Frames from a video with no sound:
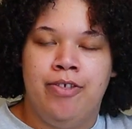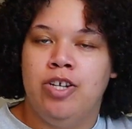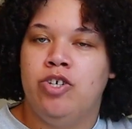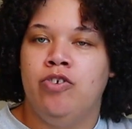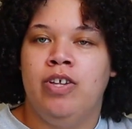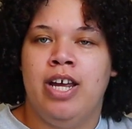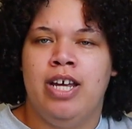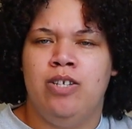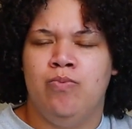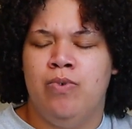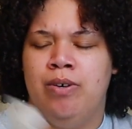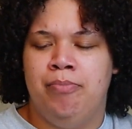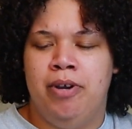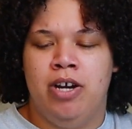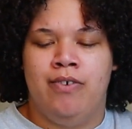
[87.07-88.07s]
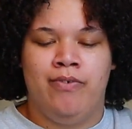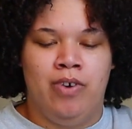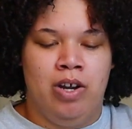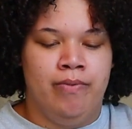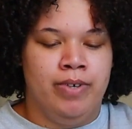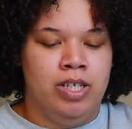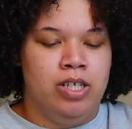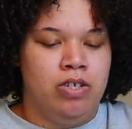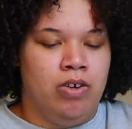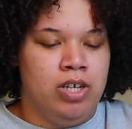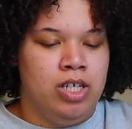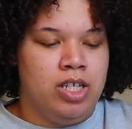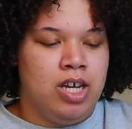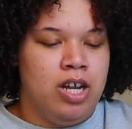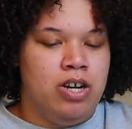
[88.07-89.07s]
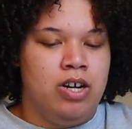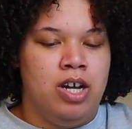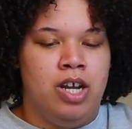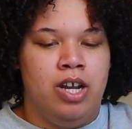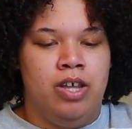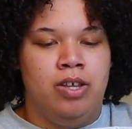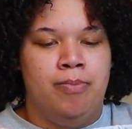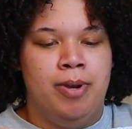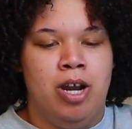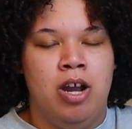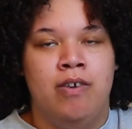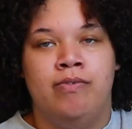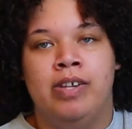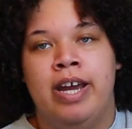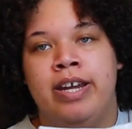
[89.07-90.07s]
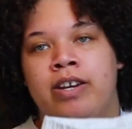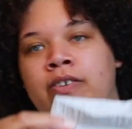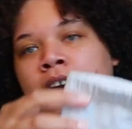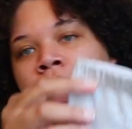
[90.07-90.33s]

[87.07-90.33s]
I think she only has one pair of gray ones. So I just got her another pair of light